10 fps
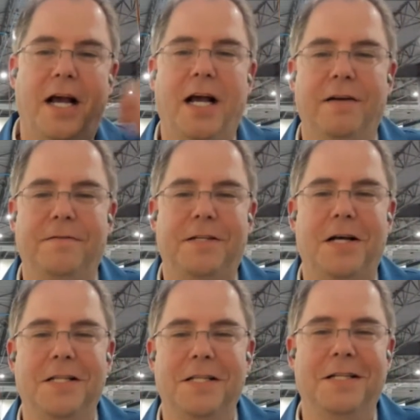I've
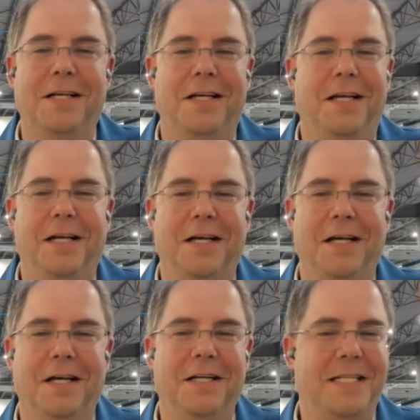done
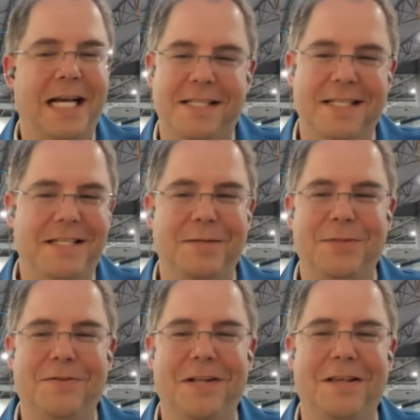test system
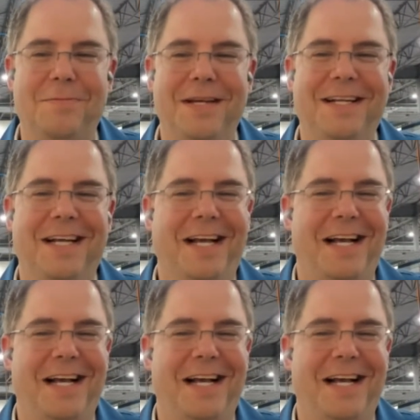development.